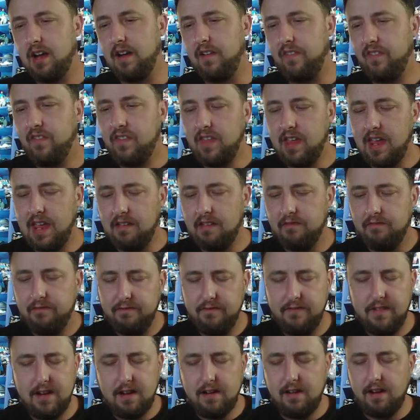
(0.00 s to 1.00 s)
They have
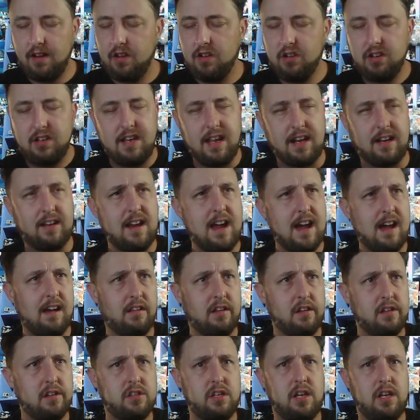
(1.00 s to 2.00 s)
very good
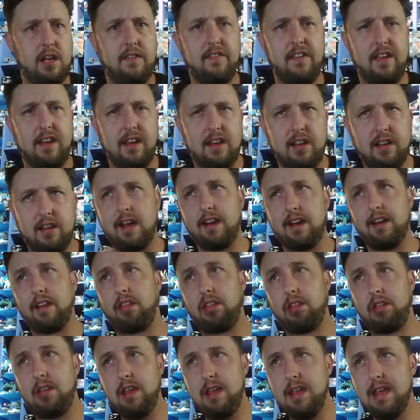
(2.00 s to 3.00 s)
technology. They can kind of
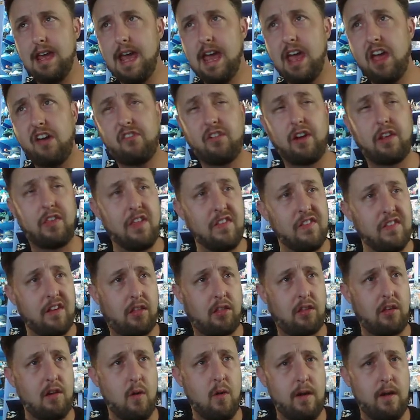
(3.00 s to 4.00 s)
see everything
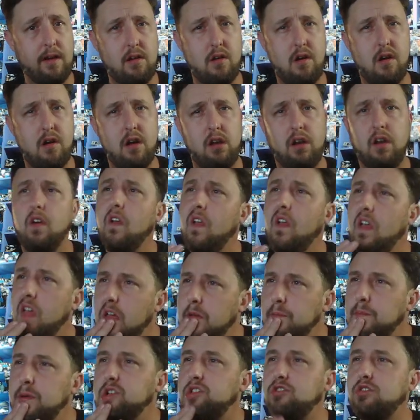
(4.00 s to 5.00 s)
that's going on,
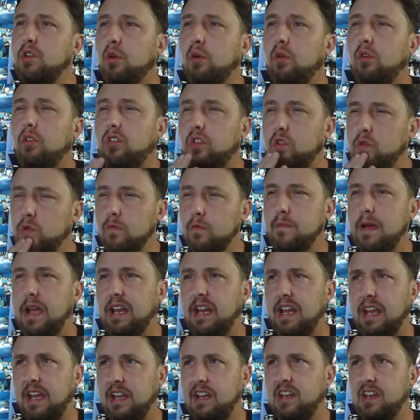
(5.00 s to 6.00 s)
but choose to remain
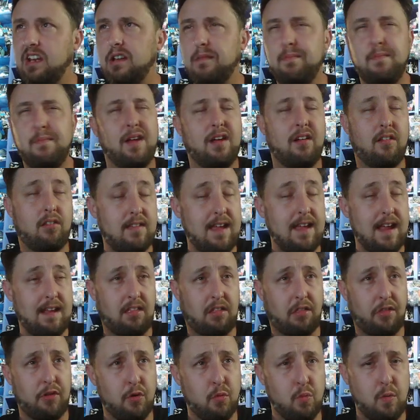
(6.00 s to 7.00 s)
hidden because
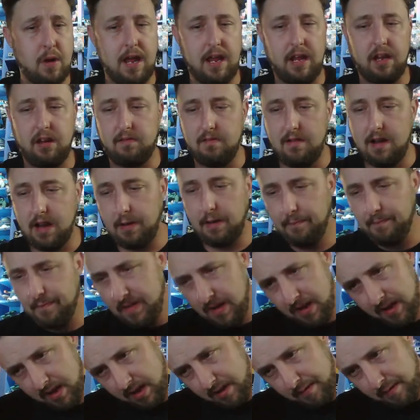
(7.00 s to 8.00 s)
that's their way, right?
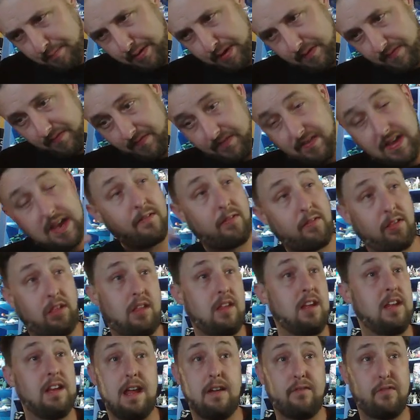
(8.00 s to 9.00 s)
But they've
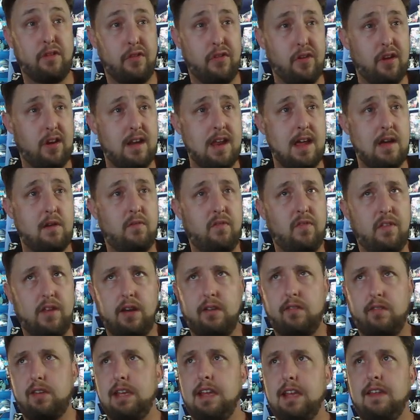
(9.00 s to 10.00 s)
seen everything now.
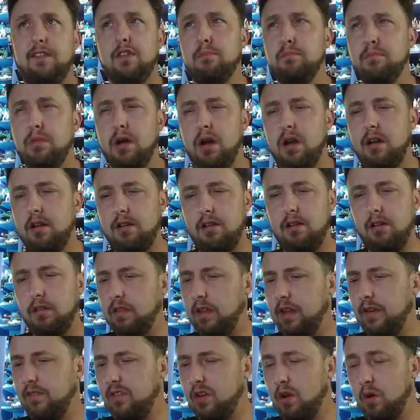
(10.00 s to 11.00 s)
They've seen the murder.
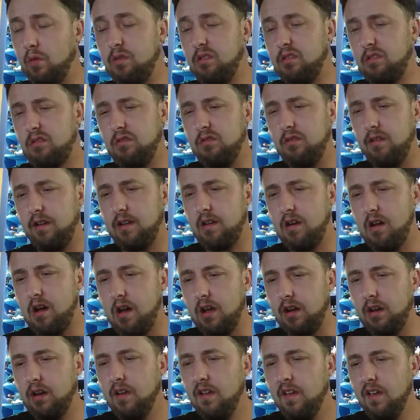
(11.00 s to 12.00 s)
They know what's going on.